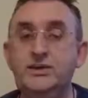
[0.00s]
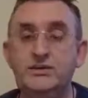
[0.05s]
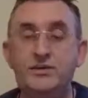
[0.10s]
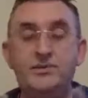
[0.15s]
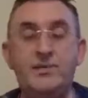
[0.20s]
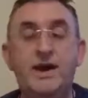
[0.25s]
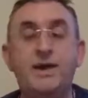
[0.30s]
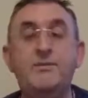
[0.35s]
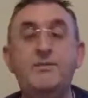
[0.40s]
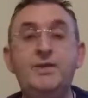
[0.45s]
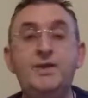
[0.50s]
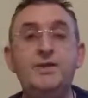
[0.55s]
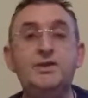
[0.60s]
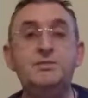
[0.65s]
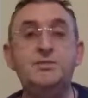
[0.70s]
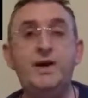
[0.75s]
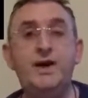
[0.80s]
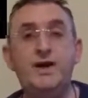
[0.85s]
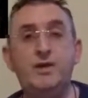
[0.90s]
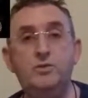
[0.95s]
Remember
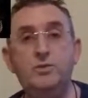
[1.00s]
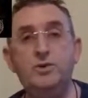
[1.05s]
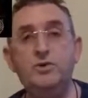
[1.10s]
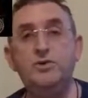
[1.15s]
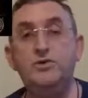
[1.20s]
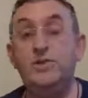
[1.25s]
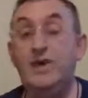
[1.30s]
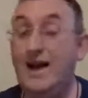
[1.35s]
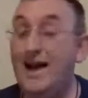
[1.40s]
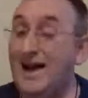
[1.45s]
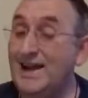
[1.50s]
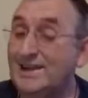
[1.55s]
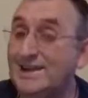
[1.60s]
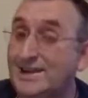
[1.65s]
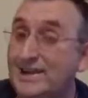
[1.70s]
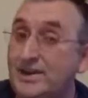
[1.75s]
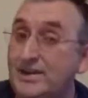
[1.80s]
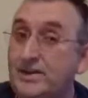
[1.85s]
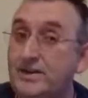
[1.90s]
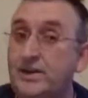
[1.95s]
as well, when you're
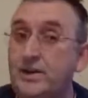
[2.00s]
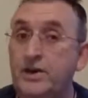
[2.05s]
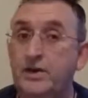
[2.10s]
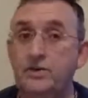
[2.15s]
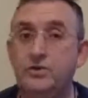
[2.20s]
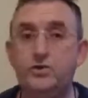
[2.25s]
asking,